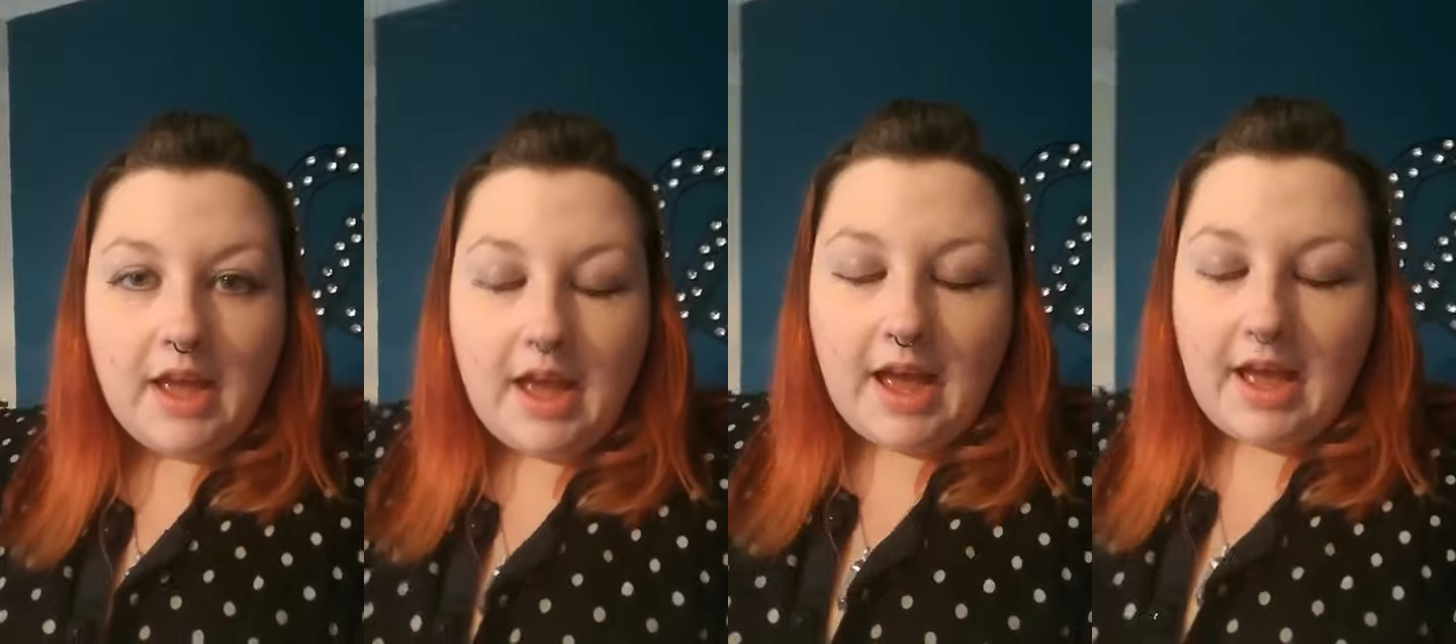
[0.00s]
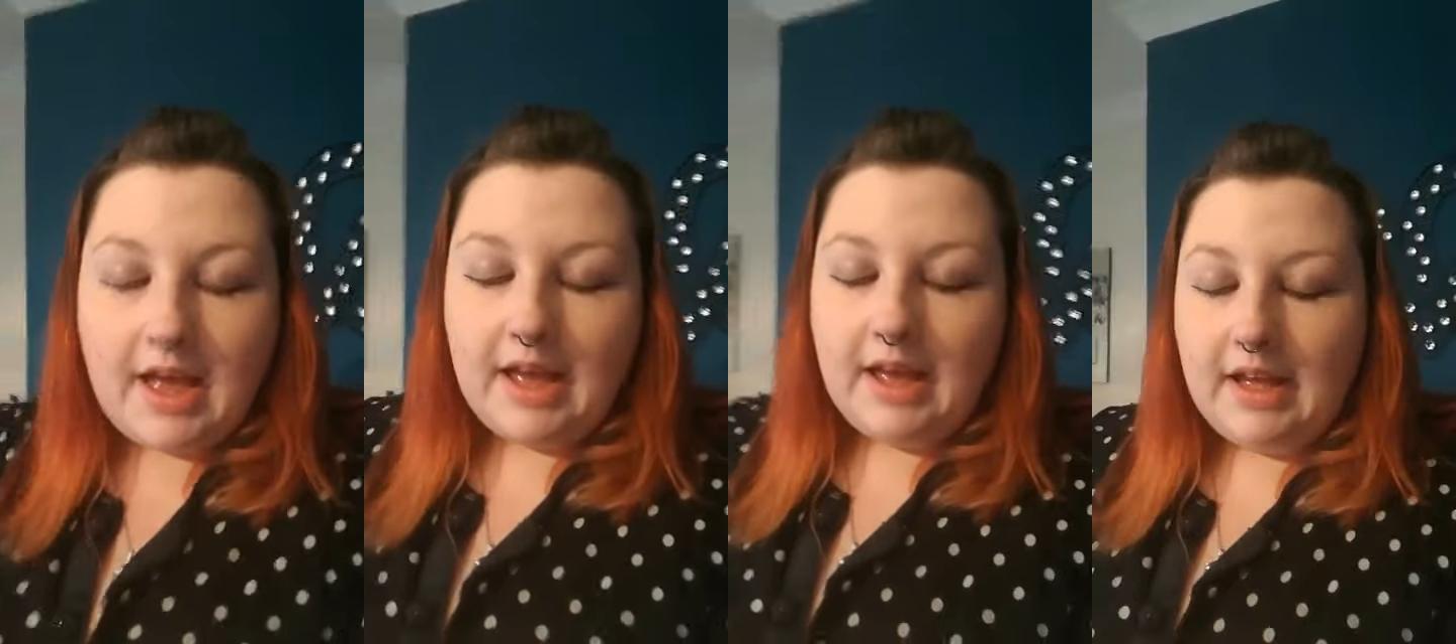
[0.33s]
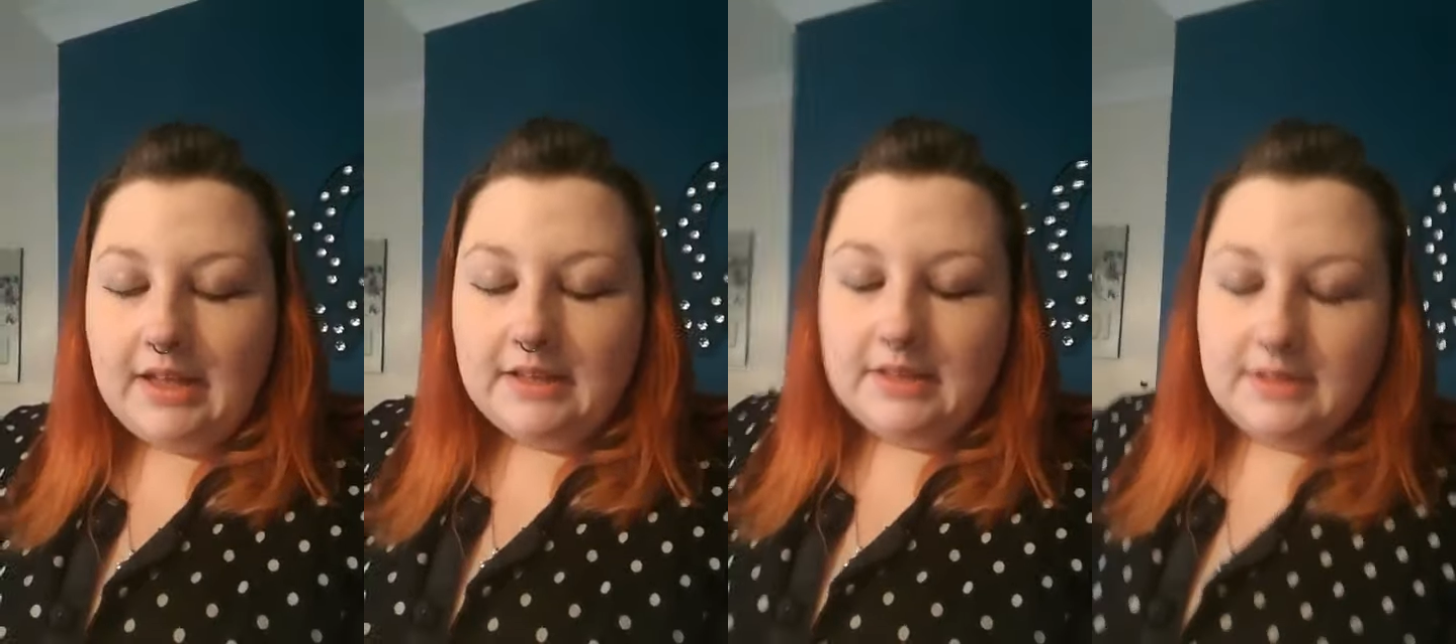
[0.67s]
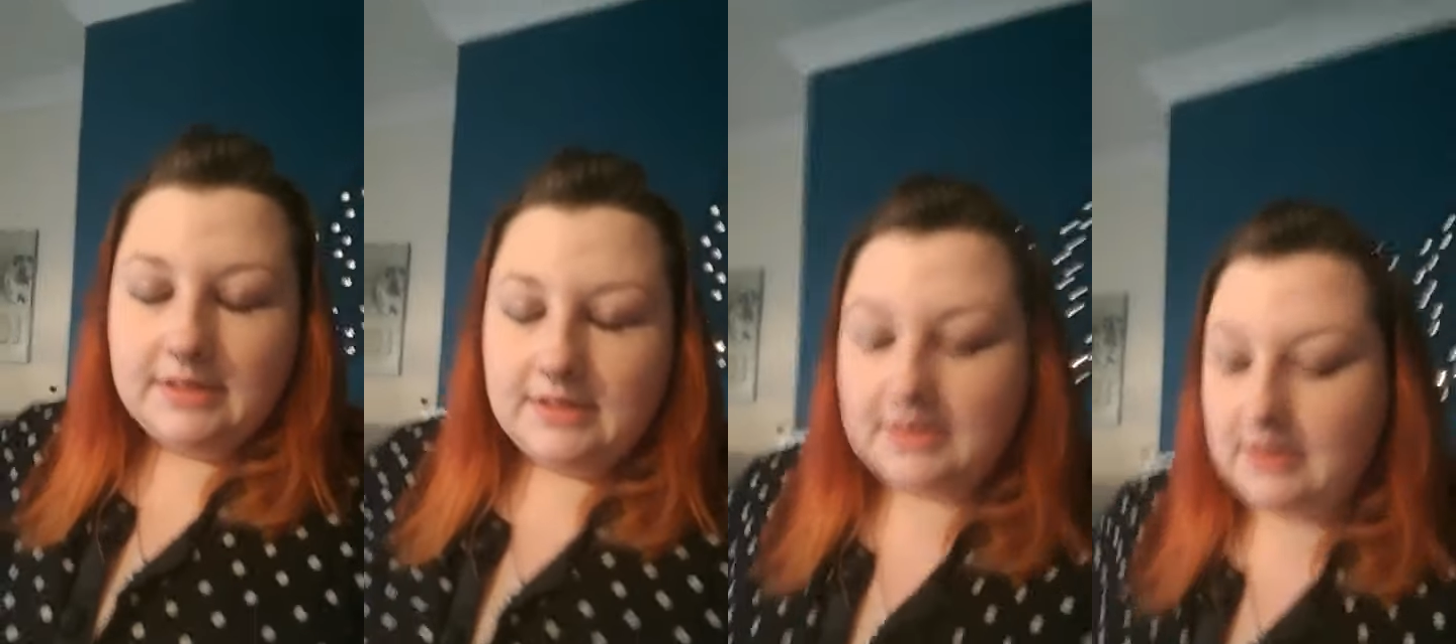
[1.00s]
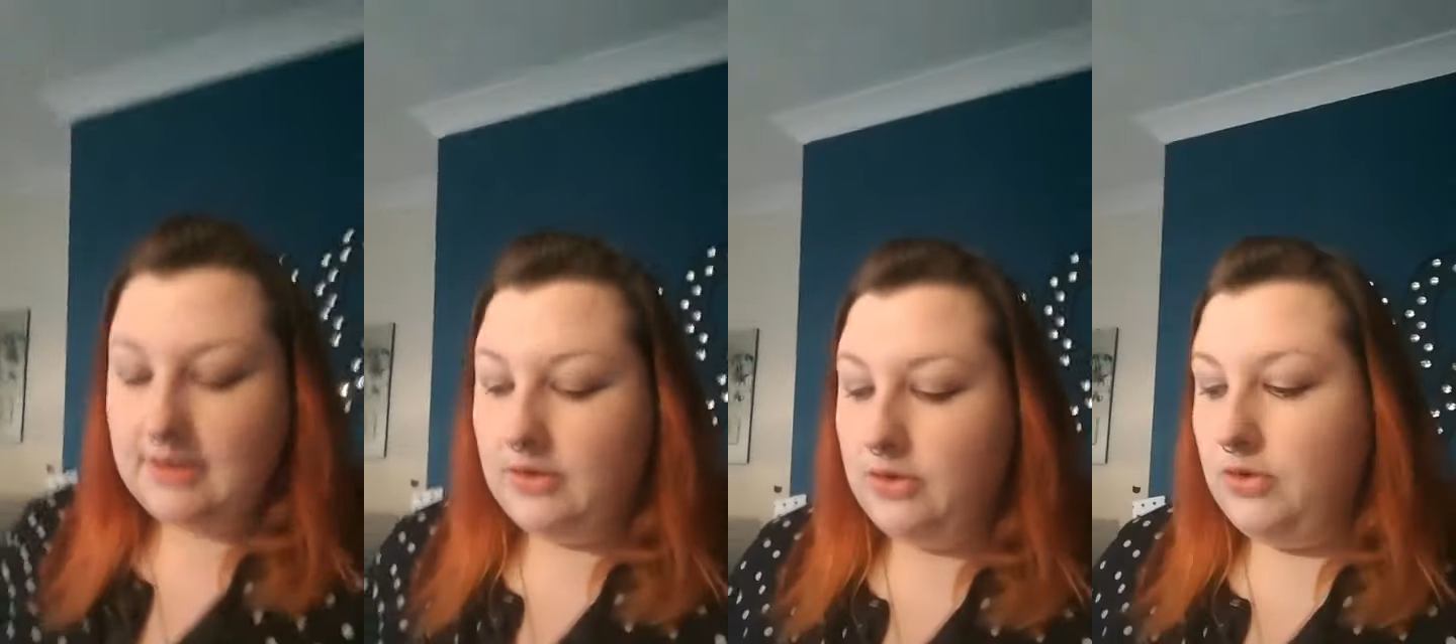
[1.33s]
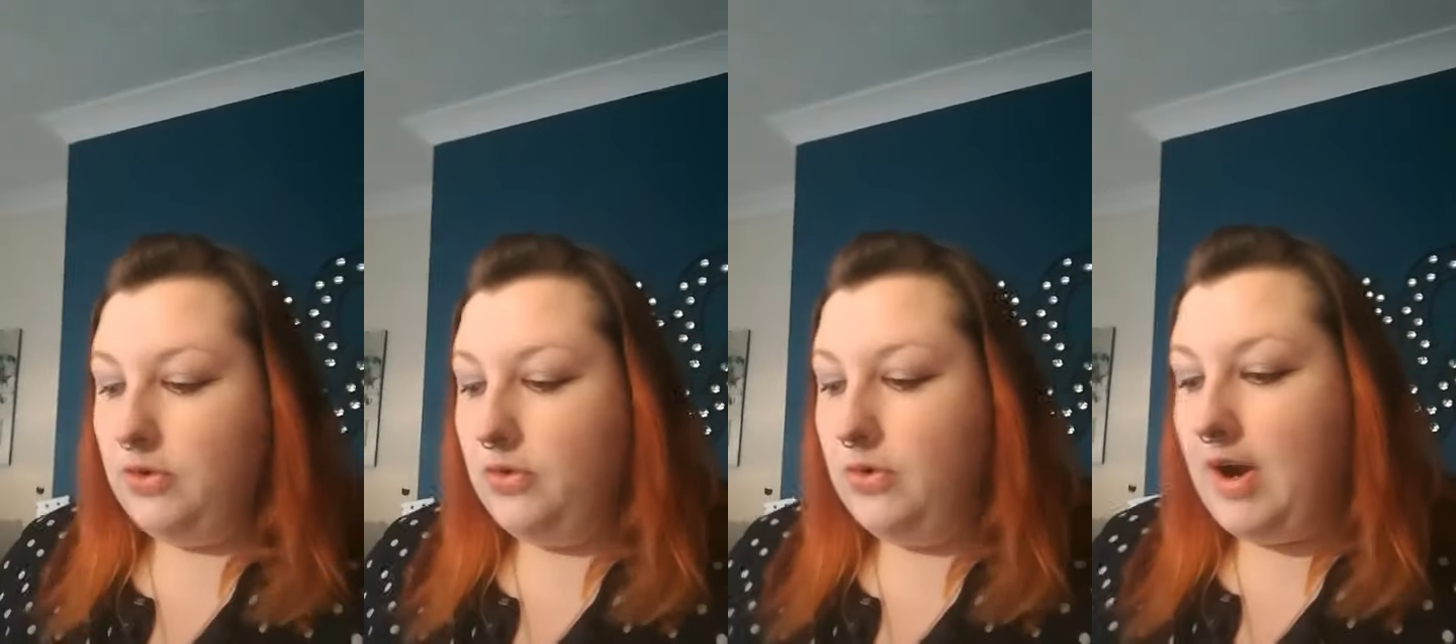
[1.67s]
and
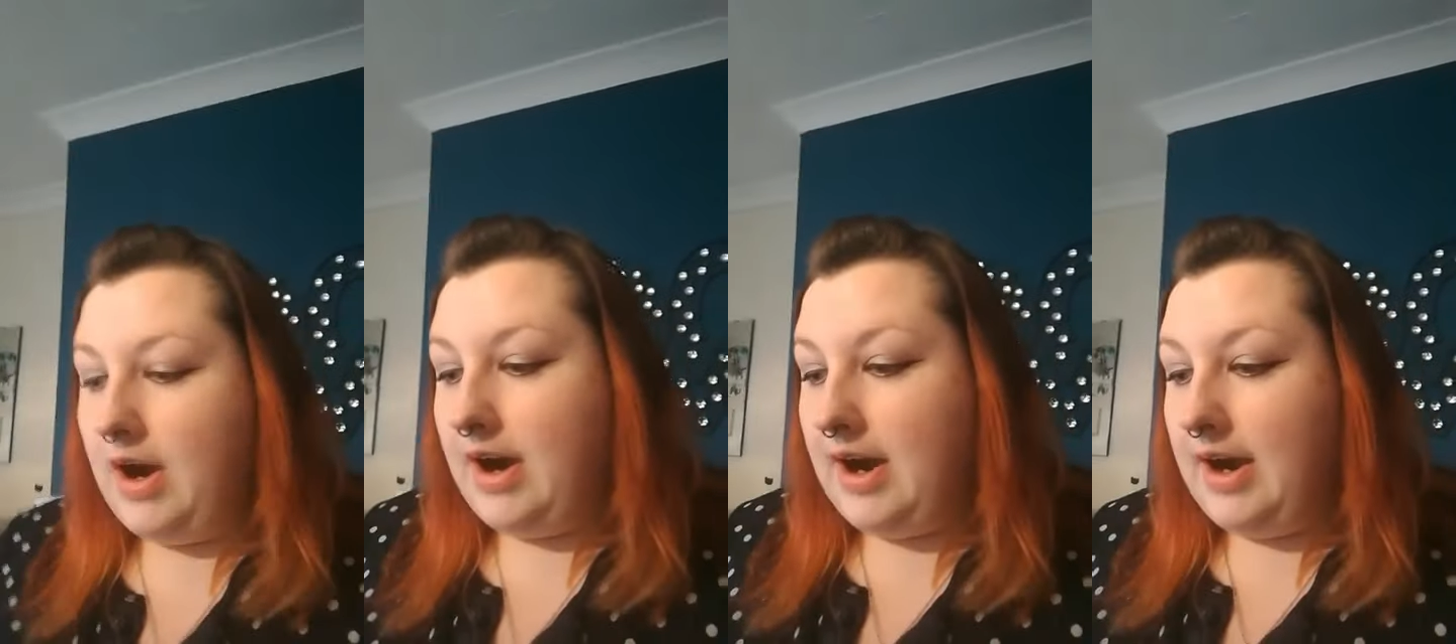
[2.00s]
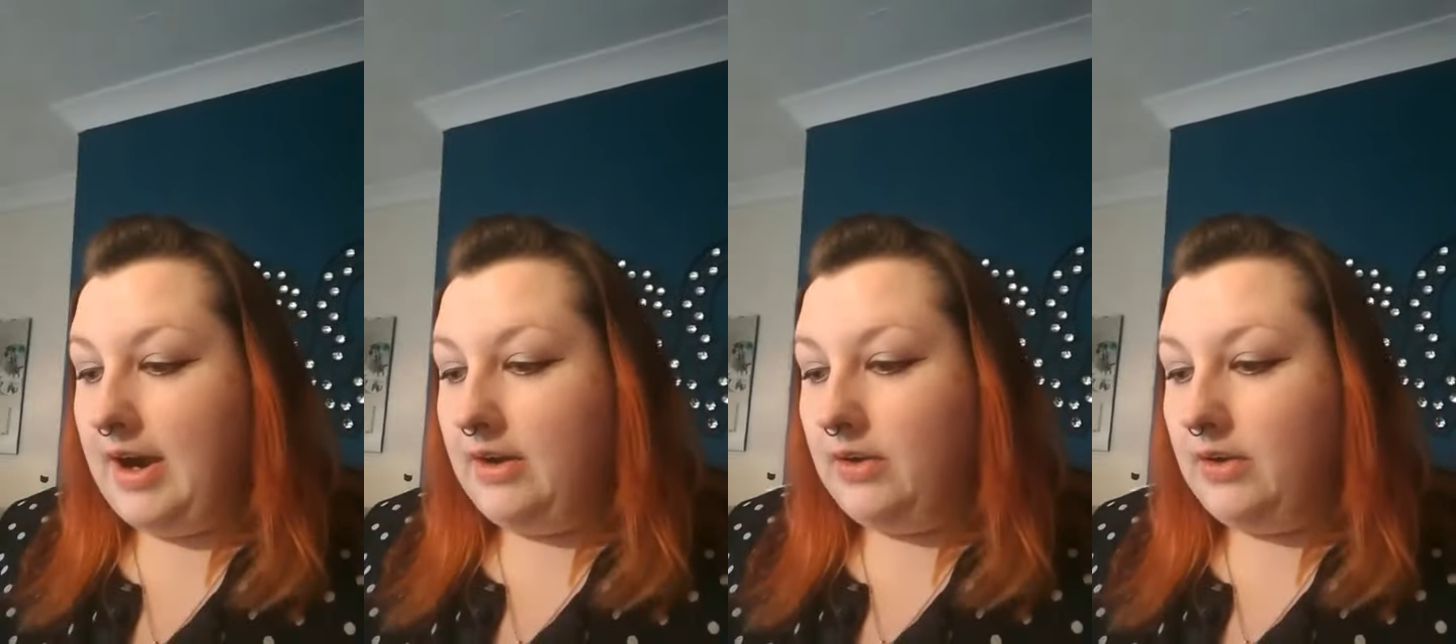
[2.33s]
you are